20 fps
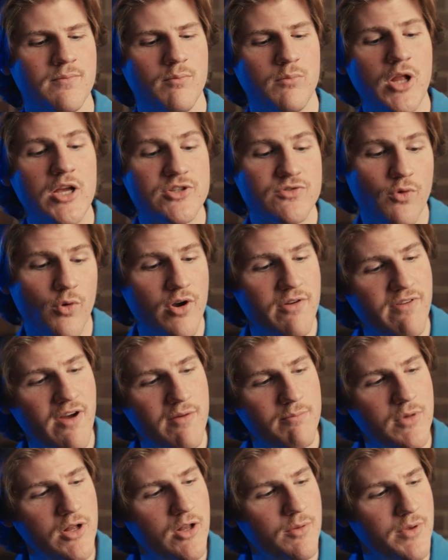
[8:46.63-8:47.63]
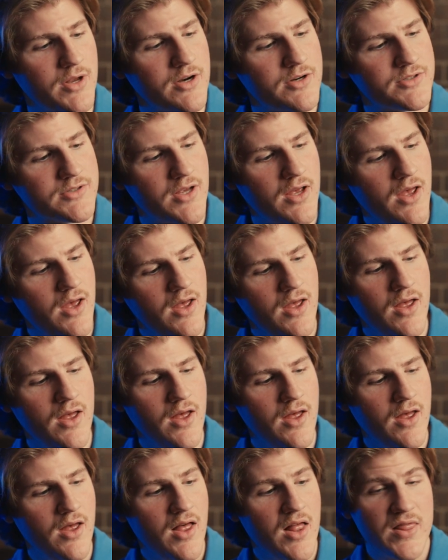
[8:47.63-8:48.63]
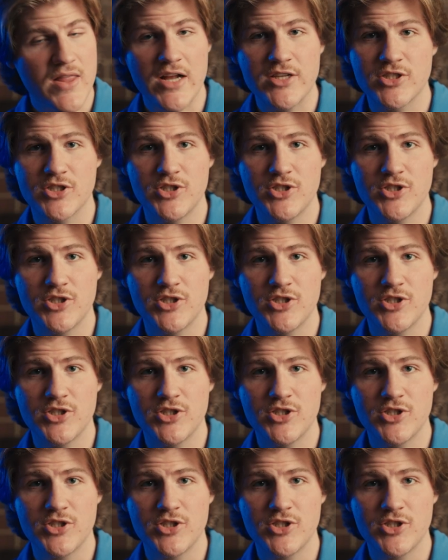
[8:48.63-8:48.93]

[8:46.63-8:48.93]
Plus 45 millimeters, that's